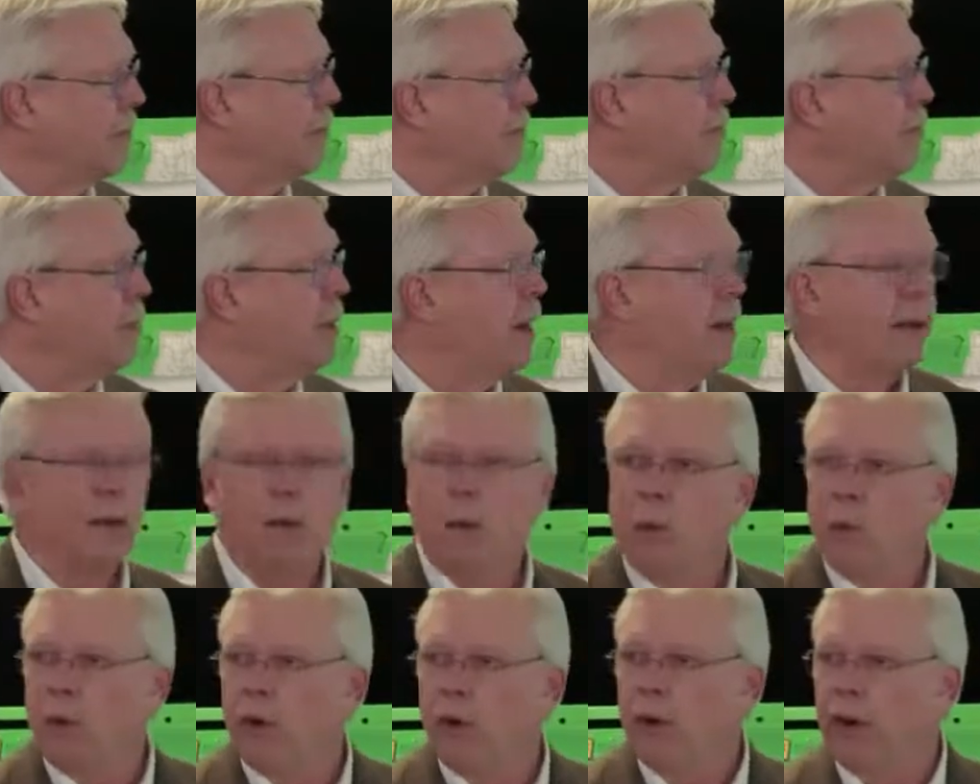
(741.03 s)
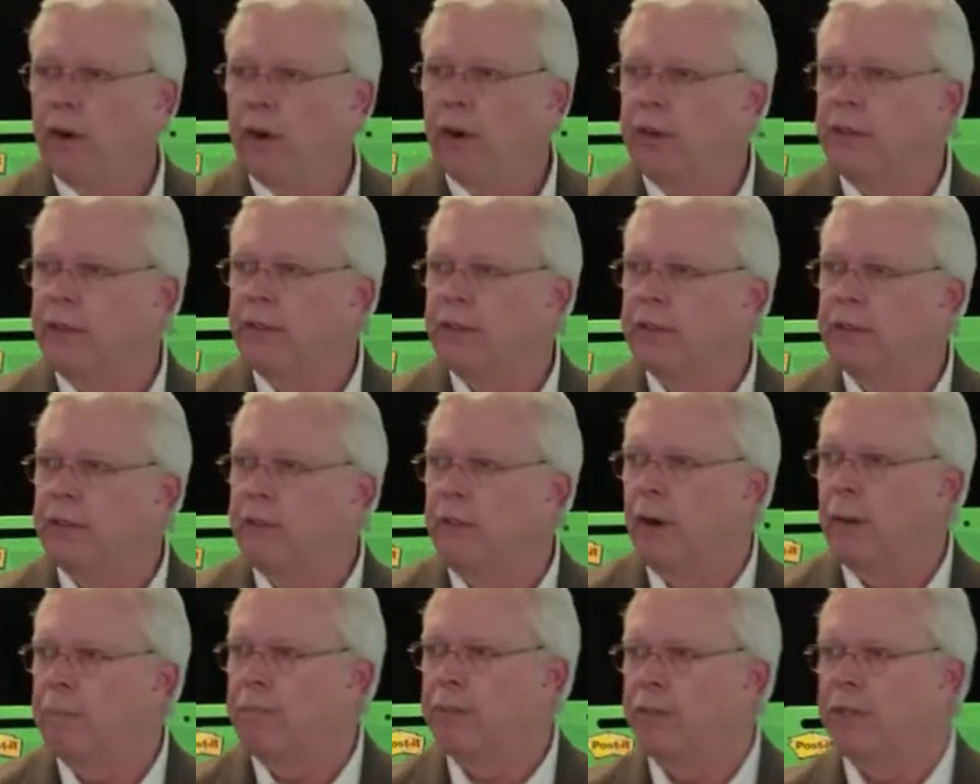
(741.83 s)
of a better word to
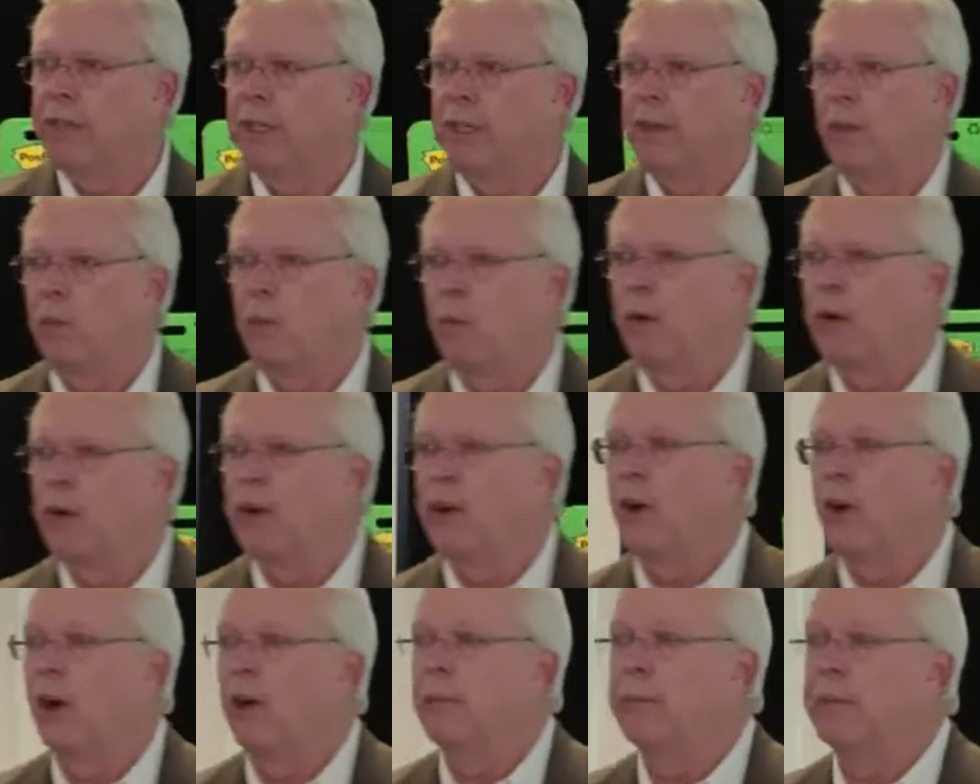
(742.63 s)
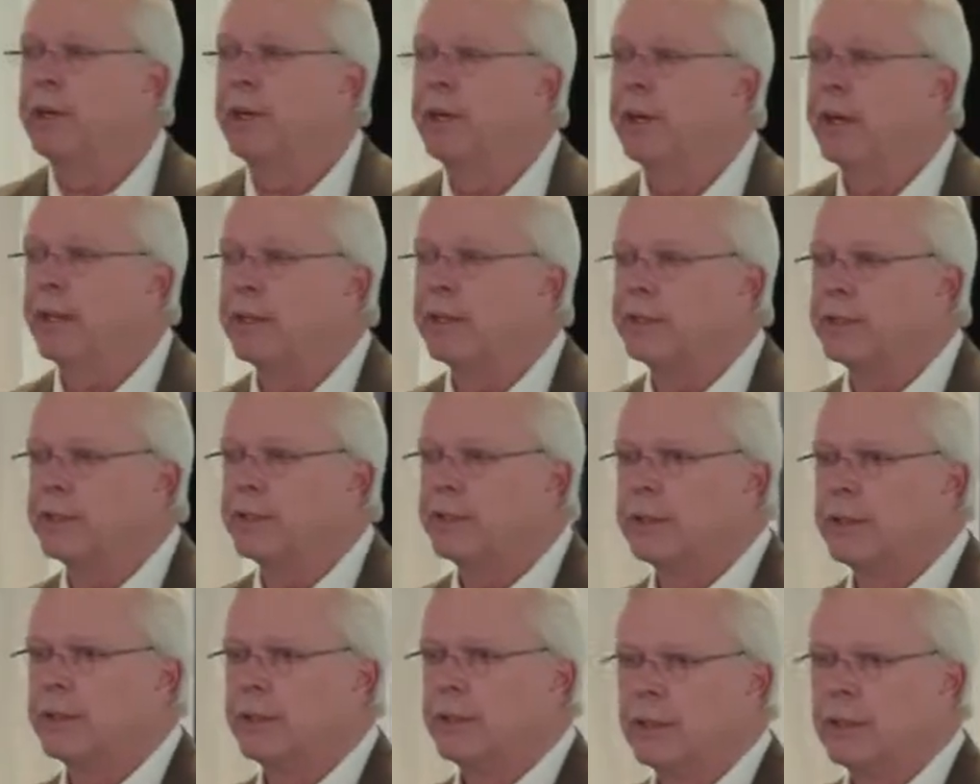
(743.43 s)
represent where it all
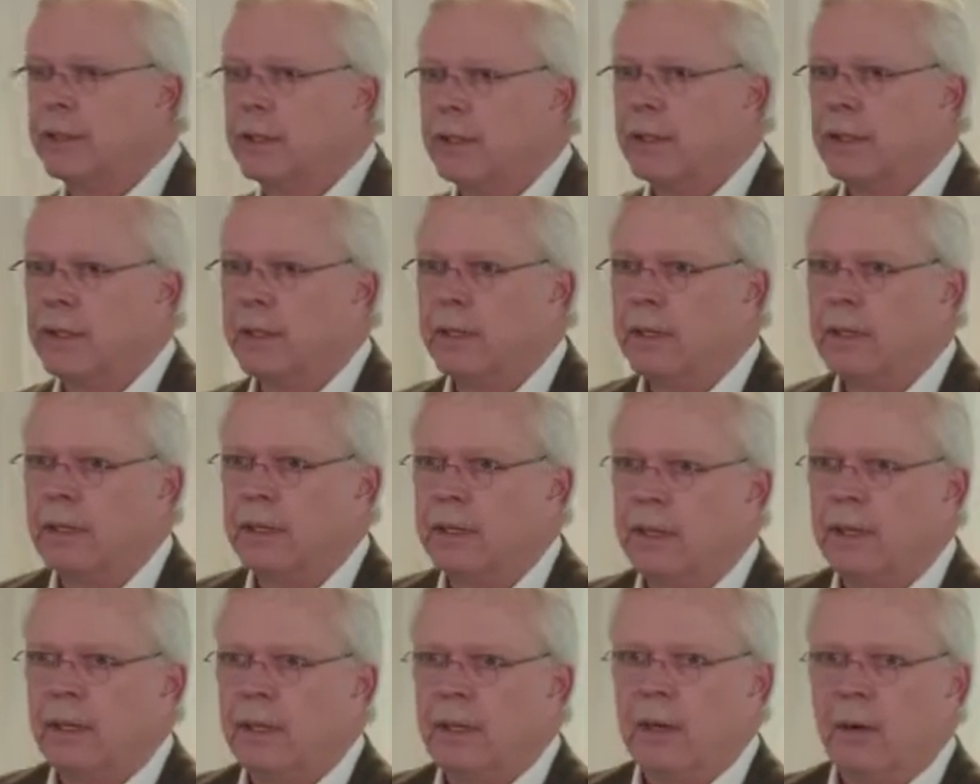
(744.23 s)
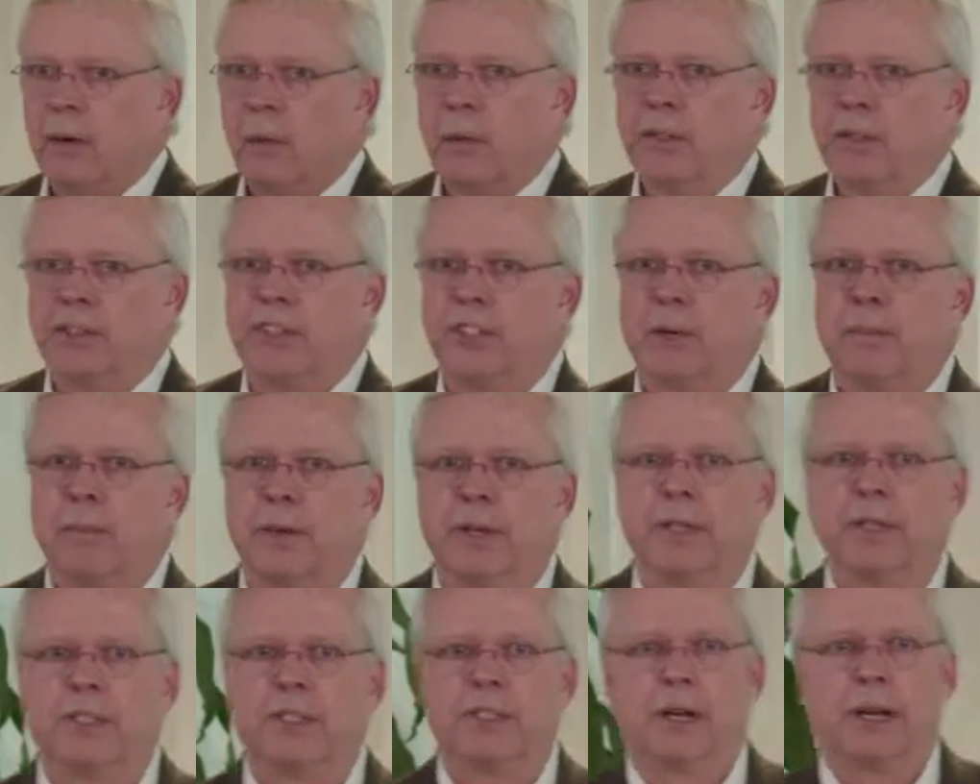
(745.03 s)
begins. When
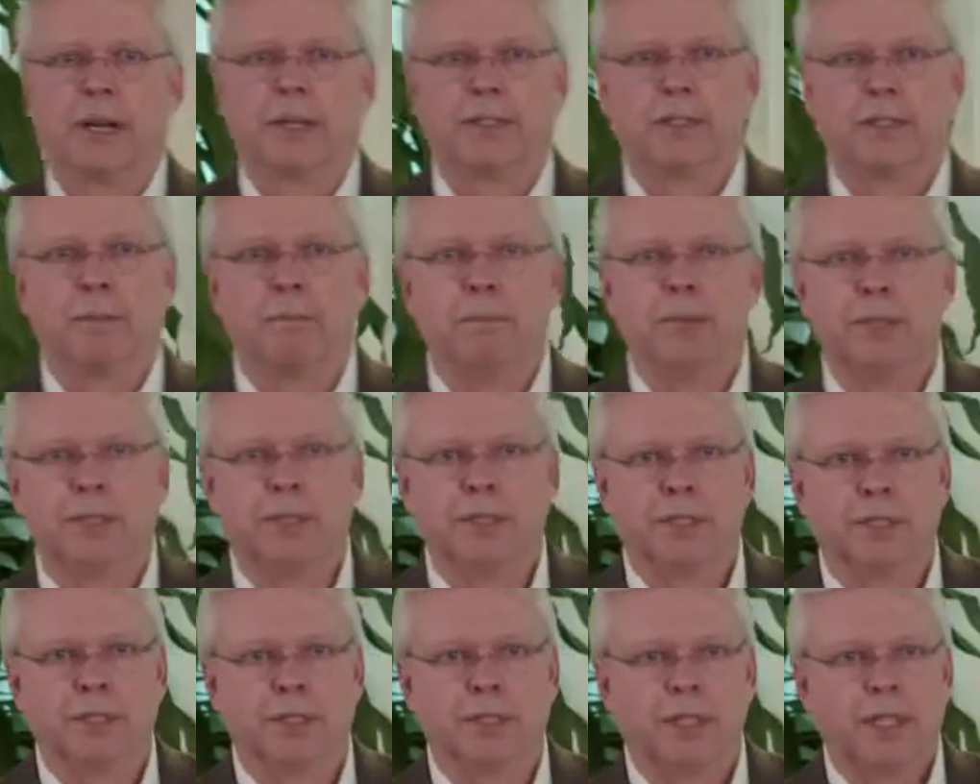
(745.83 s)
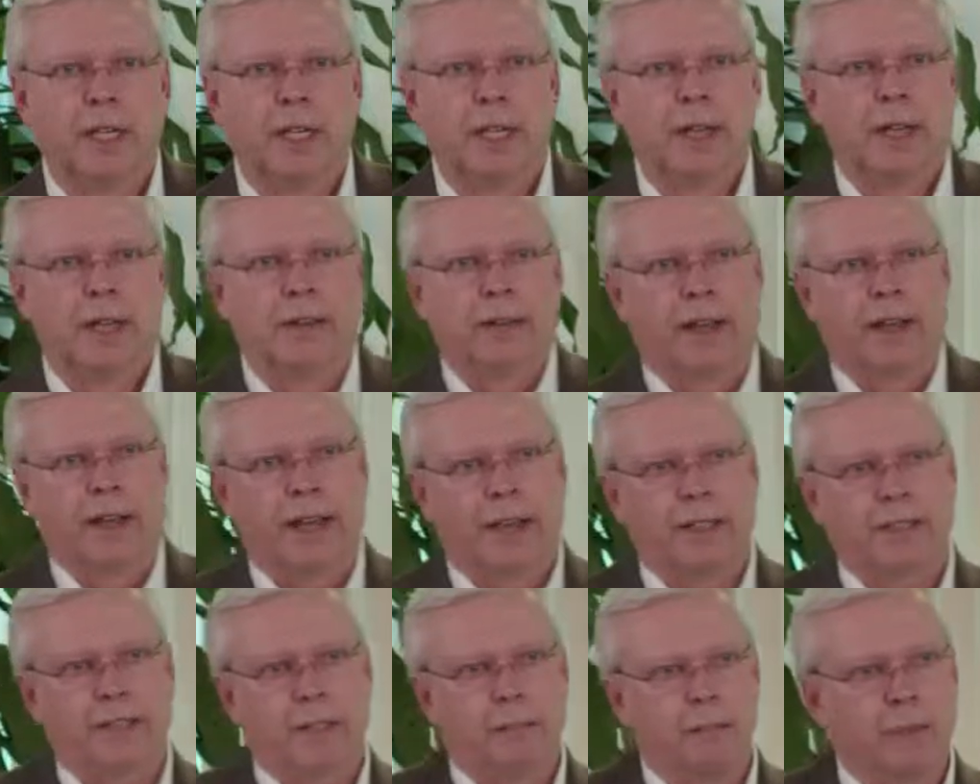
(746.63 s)
somebody starts a business, there
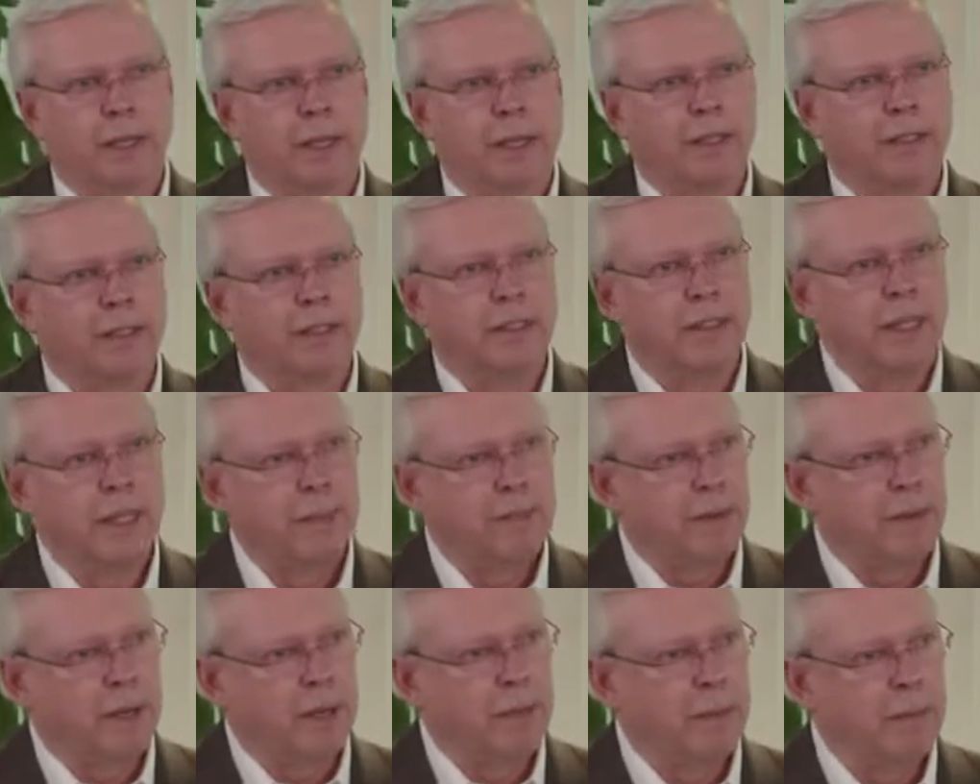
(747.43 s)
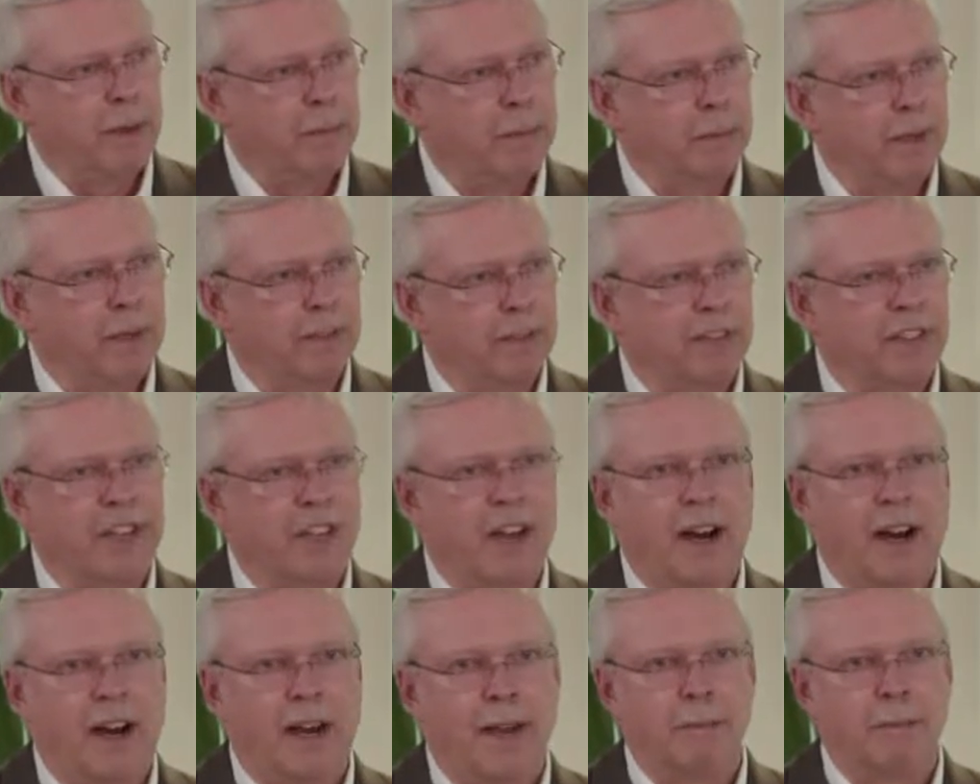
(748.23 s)
has to be a deep commitment of
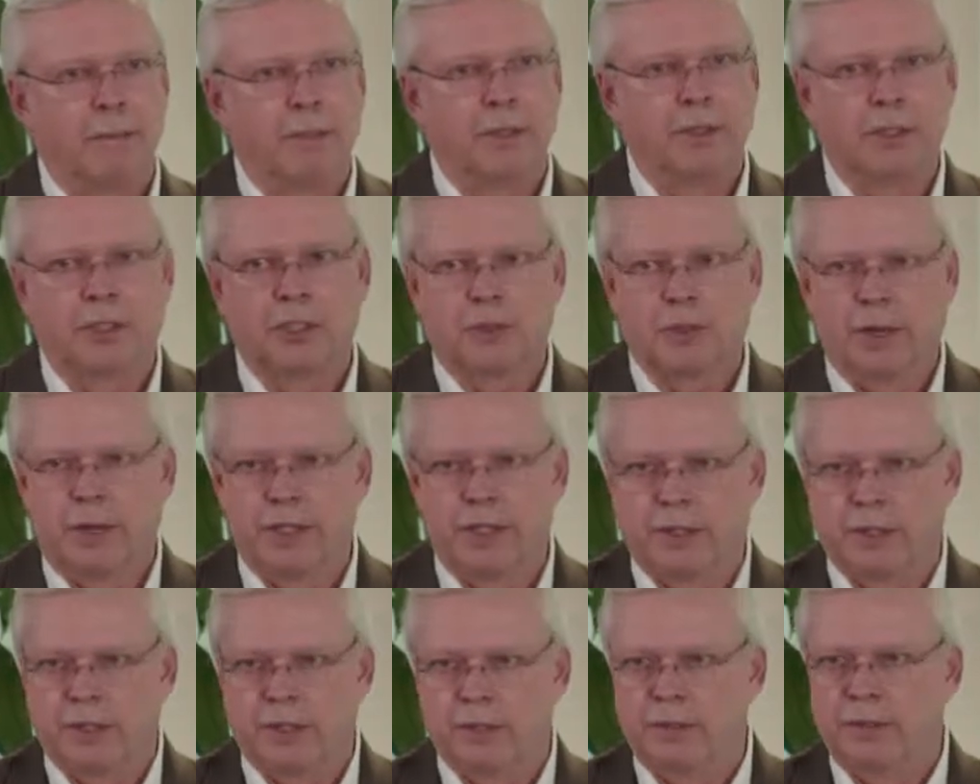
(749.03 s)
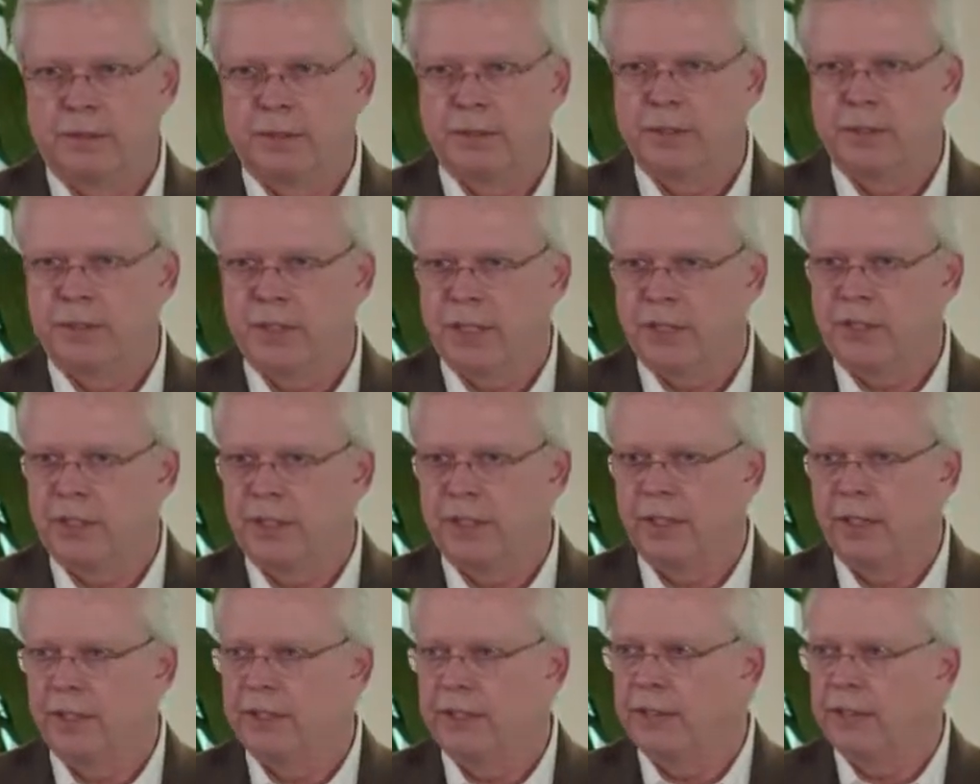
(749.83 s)
time and treasure to such
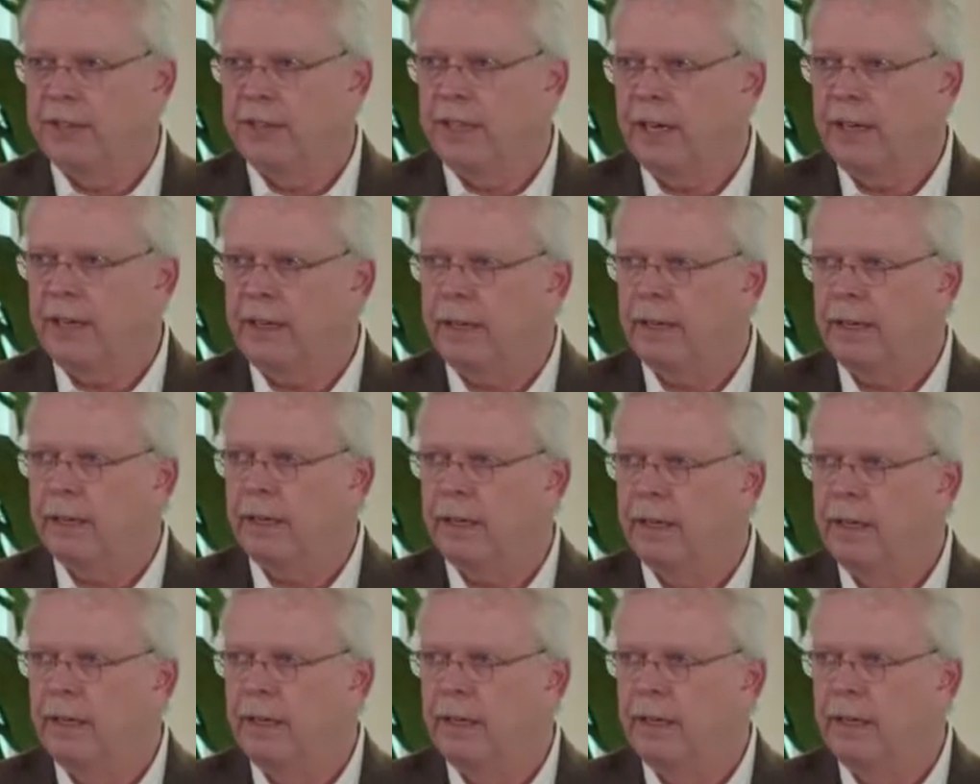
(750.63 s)
an undertaking.